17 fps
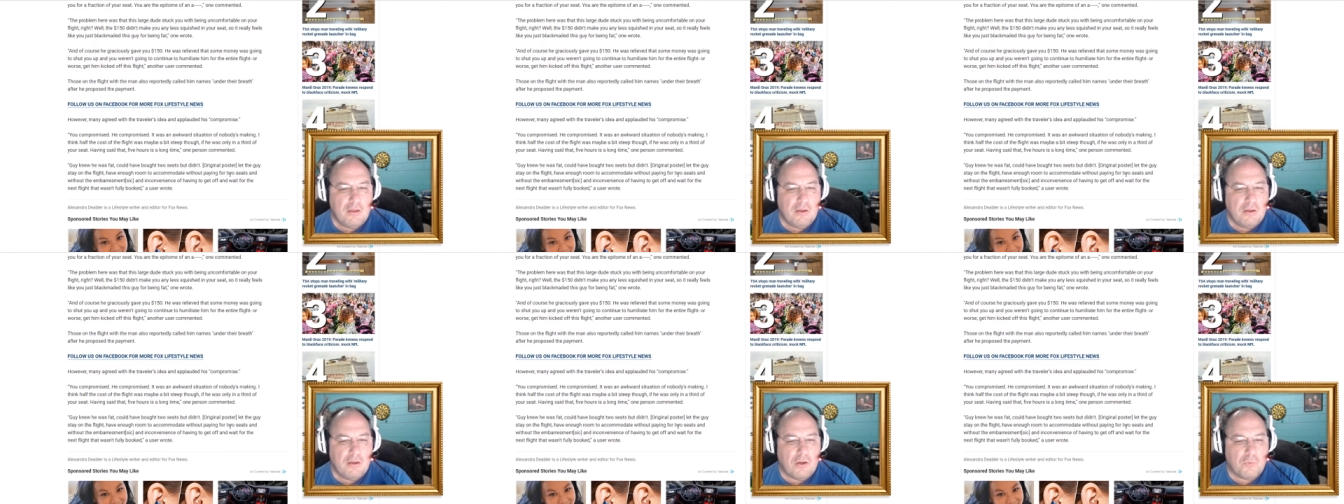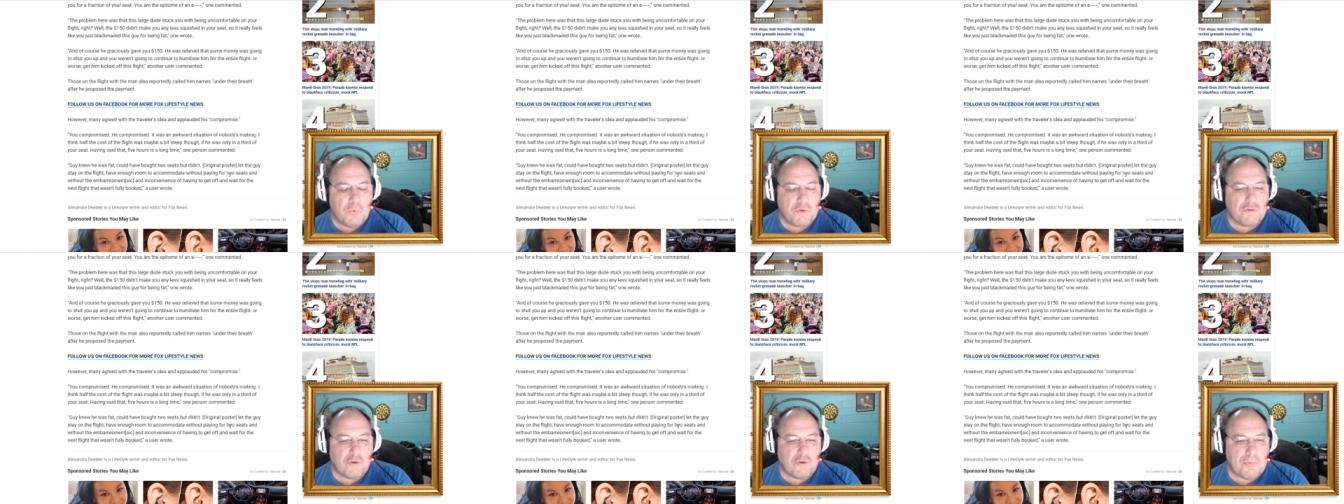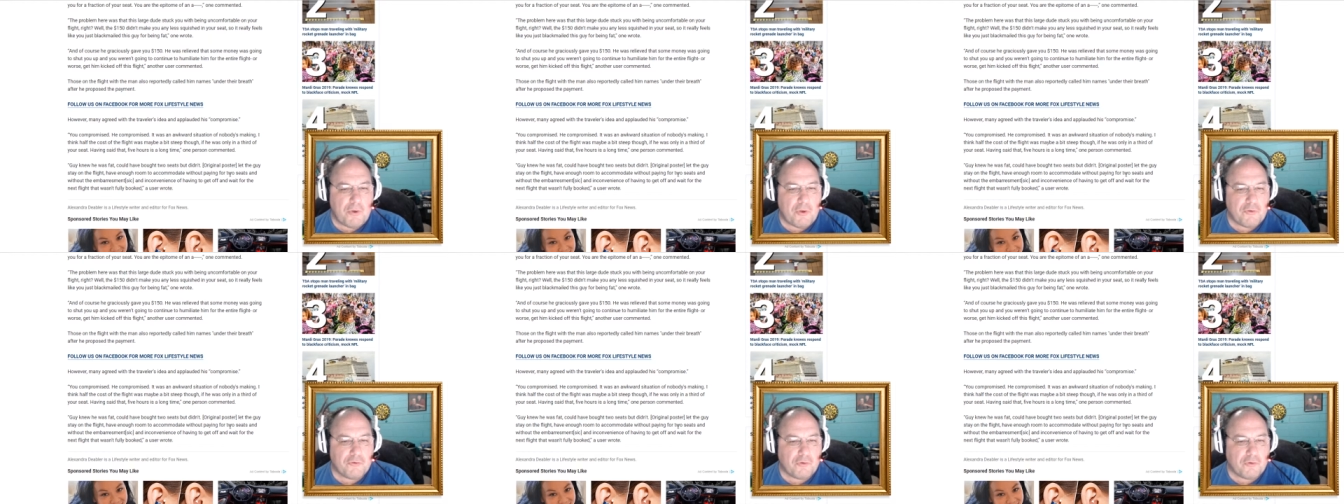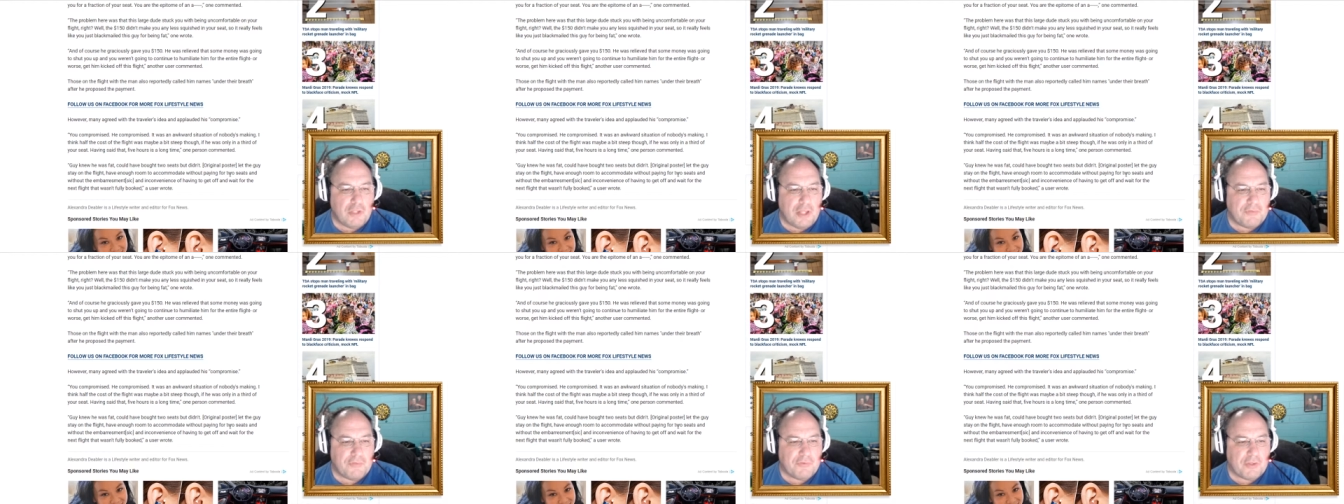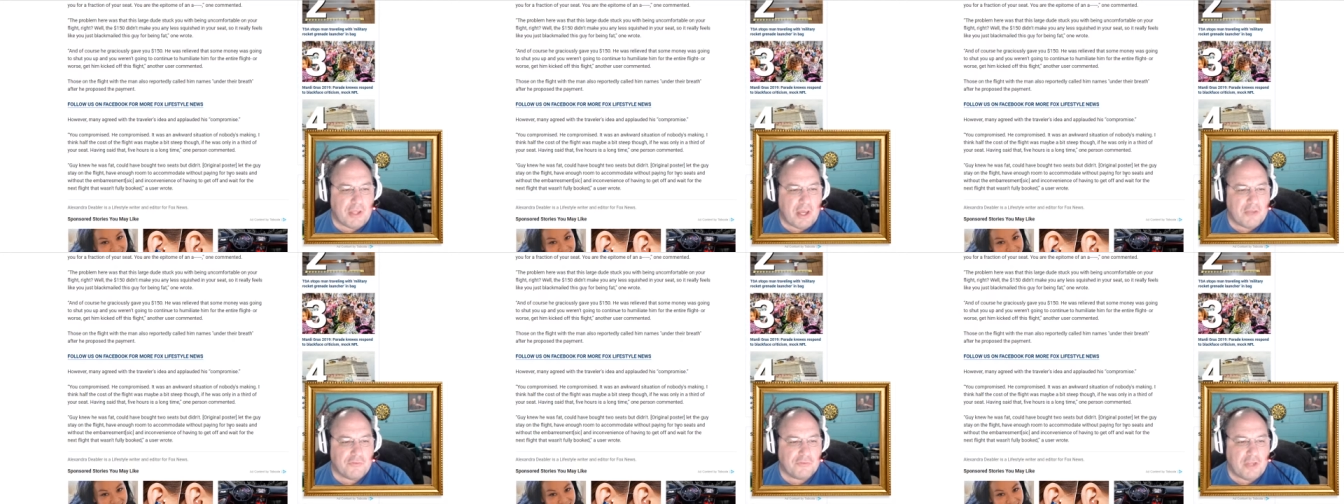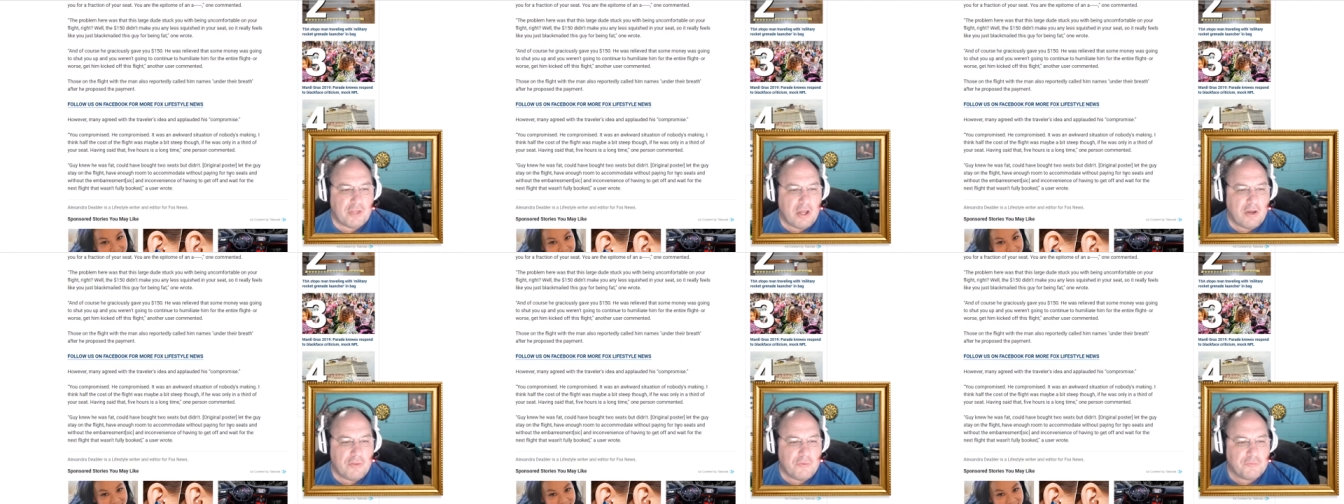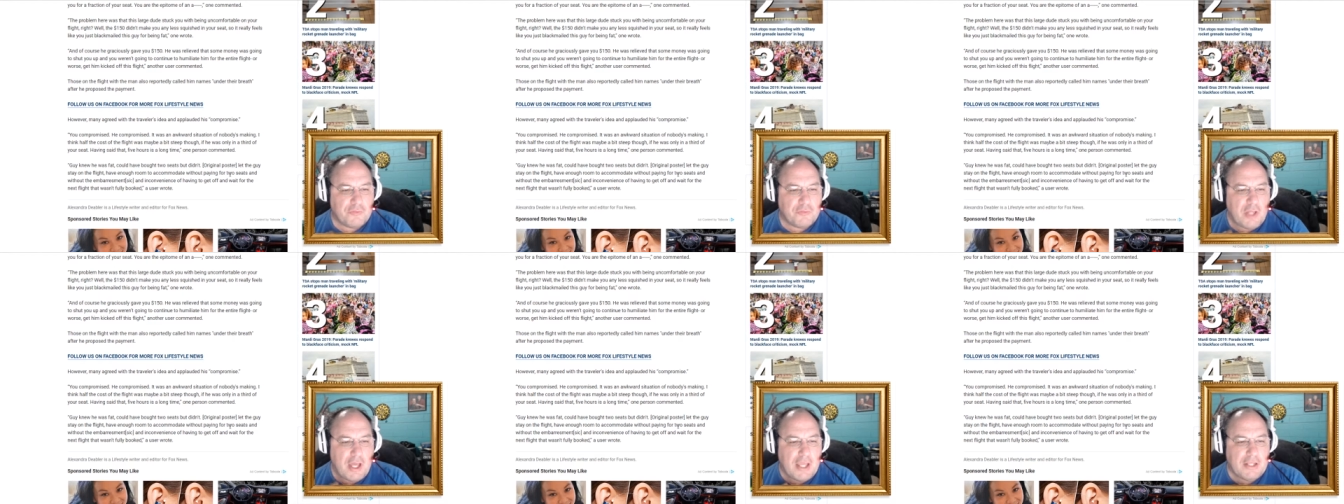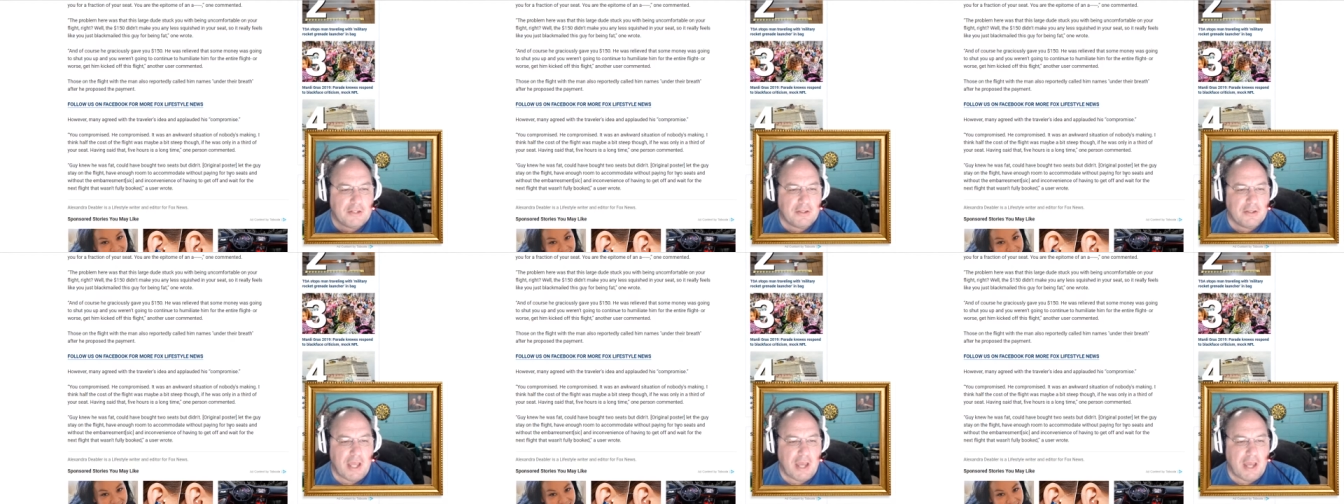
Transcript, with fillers: Original poster let the guy stay on the flight,